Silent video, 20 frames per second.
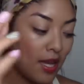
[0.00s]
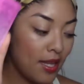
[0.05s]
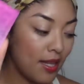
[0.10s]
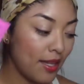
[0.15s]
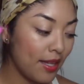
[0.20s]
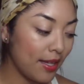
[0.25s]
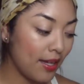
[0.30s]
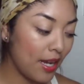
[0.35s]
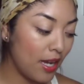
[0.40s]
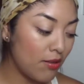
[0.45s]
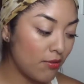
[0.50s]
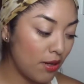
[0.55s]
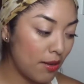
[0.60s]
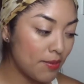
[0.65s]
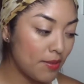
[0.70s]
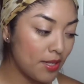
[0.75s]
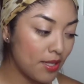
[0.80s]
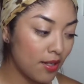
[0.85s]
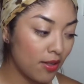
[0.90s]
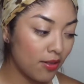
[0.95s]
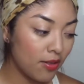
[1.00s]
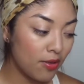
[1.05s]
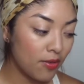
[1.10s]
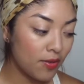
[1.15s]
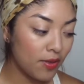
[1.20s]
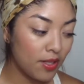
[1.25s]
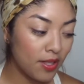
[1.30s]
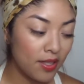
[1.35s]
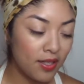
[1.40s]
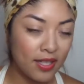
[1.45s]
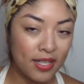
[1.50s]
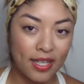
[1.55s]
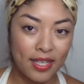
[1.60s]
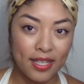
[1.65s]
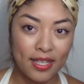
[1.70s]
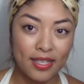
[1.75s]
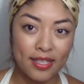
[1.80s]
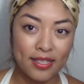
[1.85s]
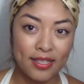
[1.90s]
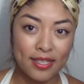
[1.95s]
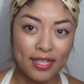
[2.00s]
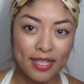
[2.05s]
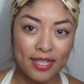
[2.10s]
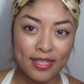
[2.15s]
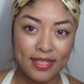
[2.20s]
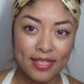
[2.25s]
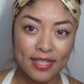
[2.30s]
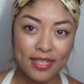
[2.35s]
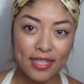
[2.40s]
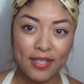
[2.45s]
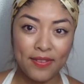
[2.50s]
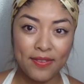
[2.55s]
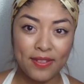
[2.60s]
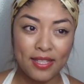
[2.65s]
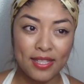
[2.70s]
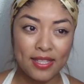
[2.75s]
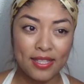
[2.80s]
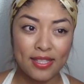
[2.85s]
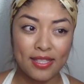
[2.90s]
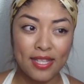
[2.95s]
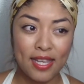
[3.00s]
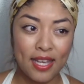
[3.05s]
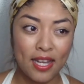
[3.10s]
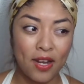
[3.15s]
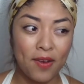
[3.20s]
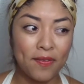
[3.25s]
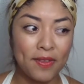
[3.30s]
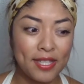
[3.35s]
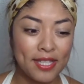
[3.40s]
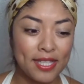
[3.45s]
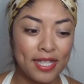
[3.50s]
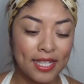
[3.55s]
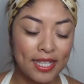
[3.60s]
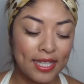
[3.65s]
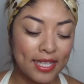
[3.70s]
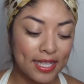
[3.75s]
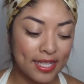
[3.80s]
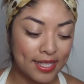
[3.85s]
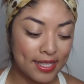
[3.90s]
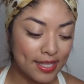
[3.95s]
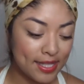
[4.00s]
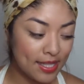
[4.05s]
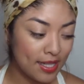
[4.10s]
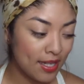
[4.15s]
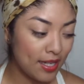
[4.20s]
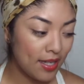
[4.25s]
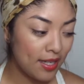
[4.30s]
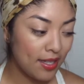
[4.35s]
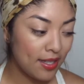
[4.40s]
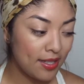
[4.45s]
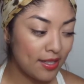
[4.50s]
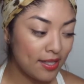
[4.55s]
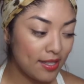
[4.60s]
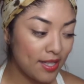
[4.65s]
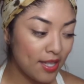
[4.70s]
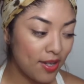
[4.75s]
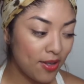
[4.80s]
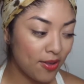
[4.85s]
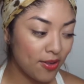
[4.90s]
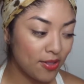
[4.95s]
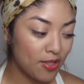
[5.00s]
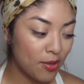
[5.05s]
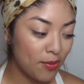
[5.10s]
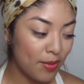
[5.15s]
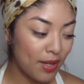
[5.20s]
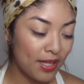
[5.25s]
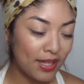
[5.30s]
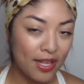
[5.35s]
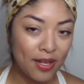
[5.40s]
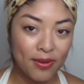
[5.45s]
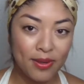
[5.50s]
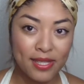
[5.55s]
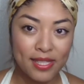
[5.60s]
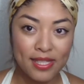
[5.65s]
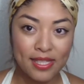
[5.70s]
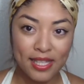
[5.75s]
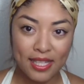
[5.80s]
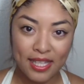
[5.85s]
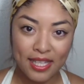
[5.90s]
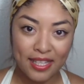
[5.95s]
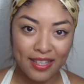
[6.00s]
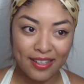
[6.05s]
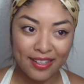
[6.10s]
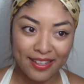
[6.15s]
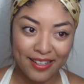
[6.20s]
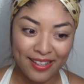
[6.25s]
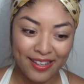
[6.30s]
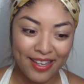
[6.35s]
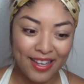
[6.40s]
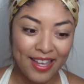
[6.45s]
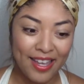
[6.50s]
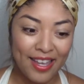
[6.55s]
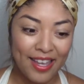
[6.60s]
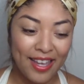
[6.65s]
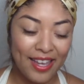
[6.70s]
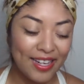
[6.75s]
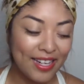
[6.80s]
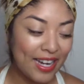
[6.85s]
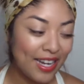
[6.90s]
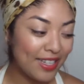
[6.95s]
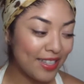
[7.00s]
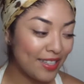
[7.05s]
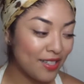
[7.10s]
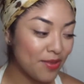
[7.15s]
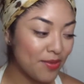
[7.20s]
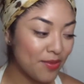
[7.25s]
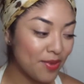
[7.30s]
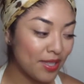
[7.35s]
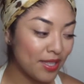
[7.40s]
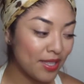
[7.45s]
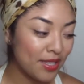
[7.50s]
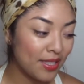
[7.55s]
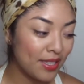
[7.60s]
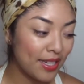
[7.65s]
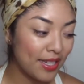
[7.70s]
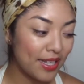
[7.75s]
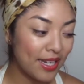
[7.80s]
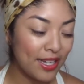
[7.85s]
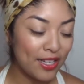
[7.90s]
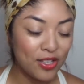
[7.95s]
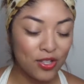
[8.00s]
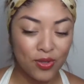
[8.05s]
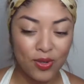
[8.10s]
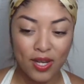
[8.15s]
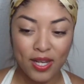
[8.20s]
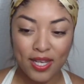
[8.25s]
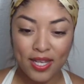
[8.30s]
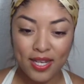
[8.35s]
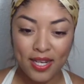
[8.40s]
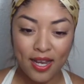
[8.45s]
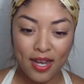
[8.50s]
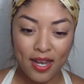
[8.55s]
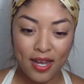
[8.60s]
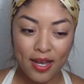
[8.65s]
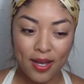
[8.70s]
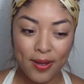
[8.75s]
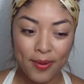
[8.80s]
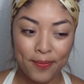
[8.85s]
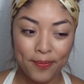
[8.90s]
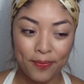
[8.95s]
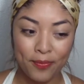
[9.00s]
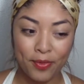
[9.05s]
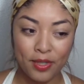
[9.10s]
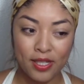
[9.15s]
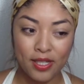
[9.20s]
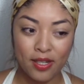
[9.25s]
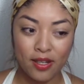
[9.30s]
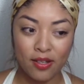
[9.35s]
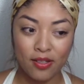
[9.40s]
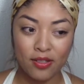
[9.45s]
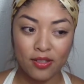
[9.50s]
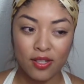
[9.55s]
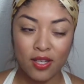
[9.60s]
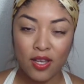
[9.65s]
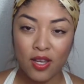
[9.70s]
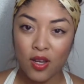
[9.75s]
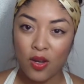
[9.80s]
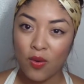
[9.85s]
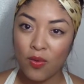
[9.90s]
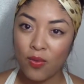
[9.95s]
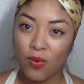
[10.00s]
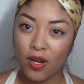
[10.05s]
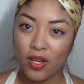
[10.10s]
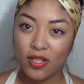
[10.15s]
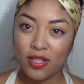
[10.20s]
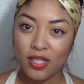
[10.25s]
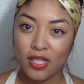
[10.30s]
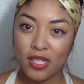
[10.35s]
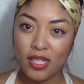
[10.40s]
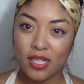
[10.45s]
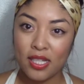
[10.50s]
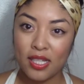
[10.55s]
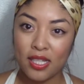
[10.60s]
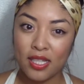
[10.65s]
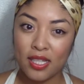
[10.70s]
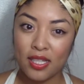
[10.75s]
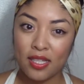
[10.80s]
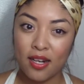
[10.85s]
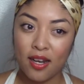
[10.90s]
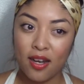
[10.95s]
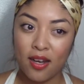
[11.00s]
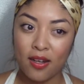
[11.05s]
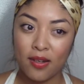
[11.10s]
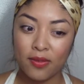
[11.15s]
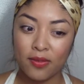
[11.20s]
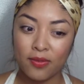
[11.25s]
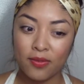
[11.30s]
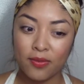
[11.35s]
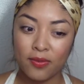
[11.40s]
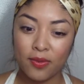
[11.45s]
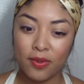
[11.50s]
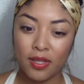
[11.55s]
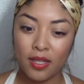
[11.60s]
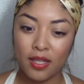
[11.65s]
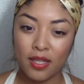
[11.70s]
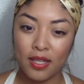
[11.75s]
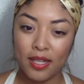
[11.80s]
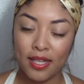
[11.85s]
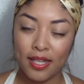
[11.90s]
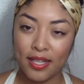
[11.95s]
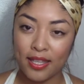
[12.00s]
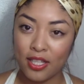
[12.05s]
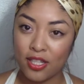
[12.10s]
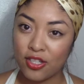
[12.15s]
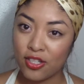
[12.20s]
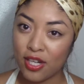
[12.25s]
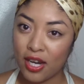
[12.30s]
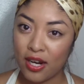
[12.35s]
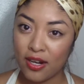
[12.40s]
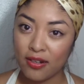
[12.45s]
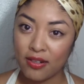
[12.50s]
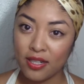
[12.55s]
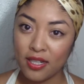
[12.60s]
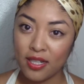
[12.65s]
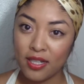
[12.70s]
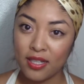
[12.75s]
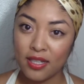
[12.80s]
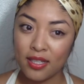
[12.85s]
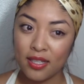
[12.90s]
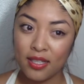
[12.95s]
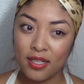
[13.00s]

like I rubbed it all over and it didn't even take off the stickiness still. So my leg was sticky, and I didn't want, like I tried what's it called, washing it off with, like in the shower.